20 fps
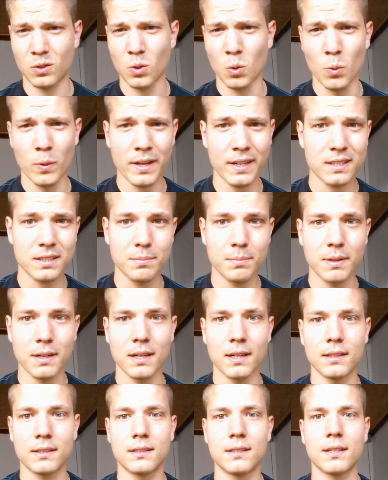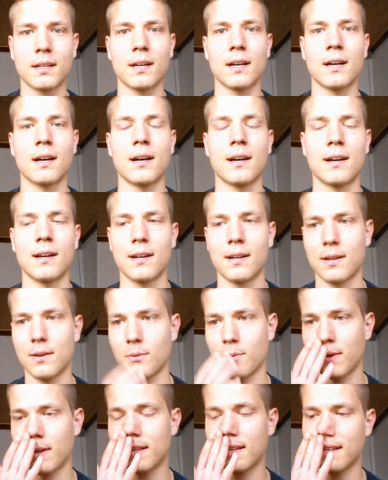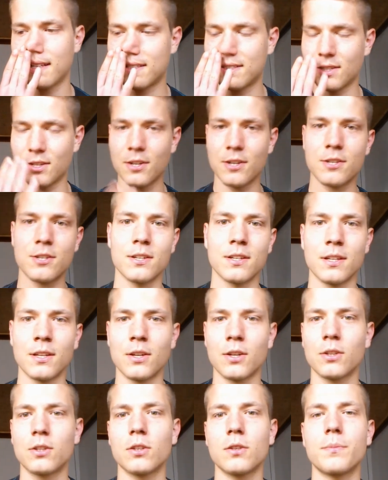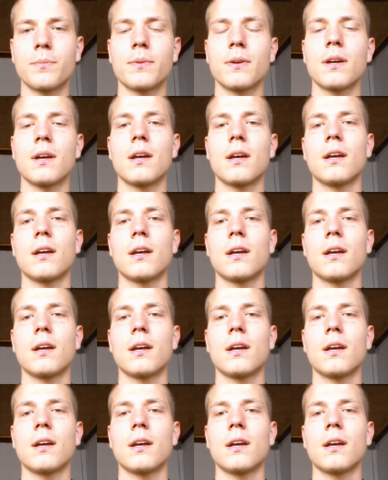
2 weeks, but when I searched in YouTube,